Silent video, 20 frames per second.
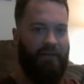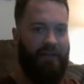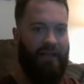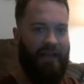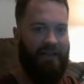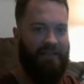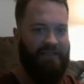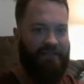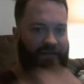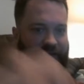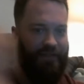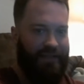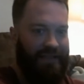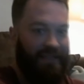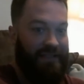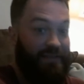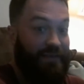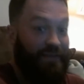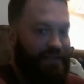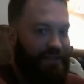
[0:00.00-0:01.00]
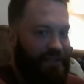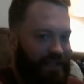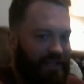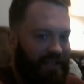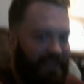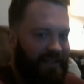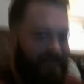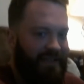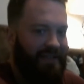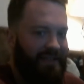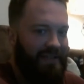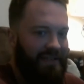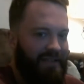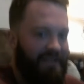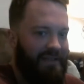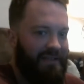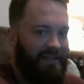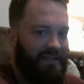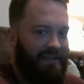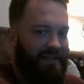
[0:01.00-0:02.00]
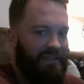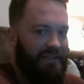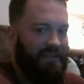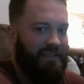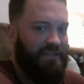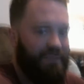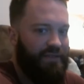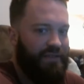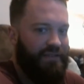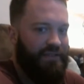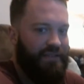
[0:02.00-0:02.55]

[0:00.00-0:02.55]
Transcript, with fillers: does this feel? This feels good. This feels